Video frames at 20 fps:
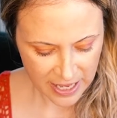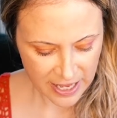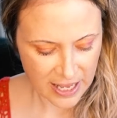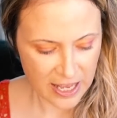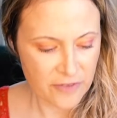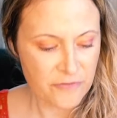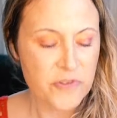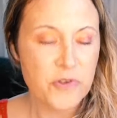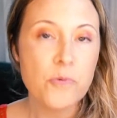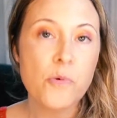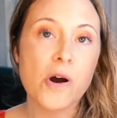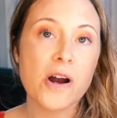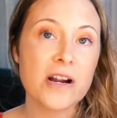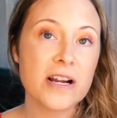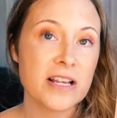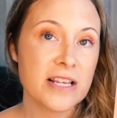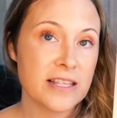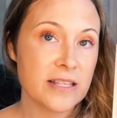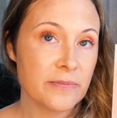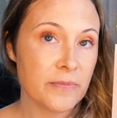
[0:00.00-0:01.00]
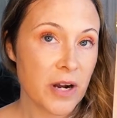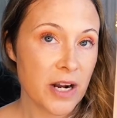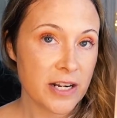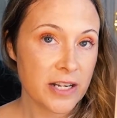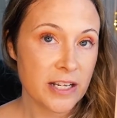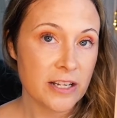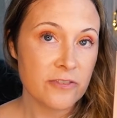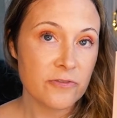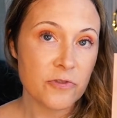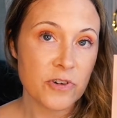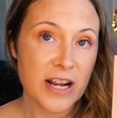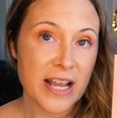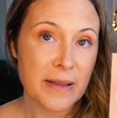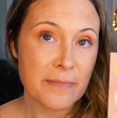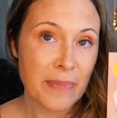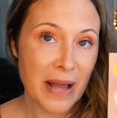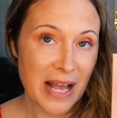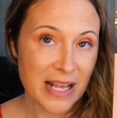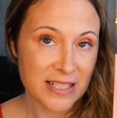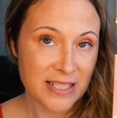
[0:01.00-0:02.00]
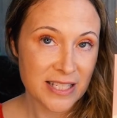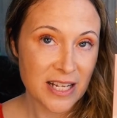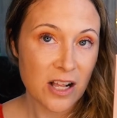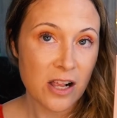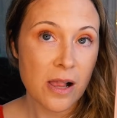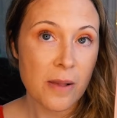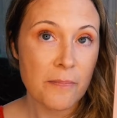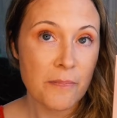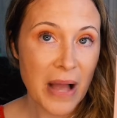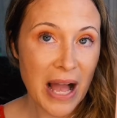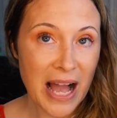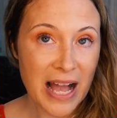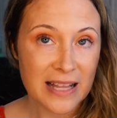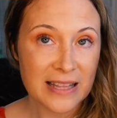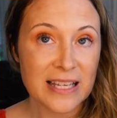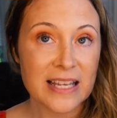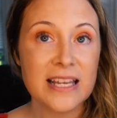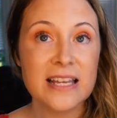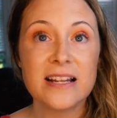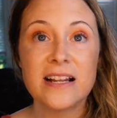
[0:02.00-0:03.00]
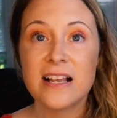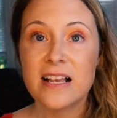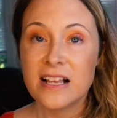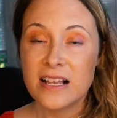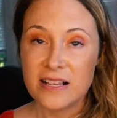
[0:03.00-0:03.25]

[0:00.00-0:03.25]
If you are in the market for a pastel palette,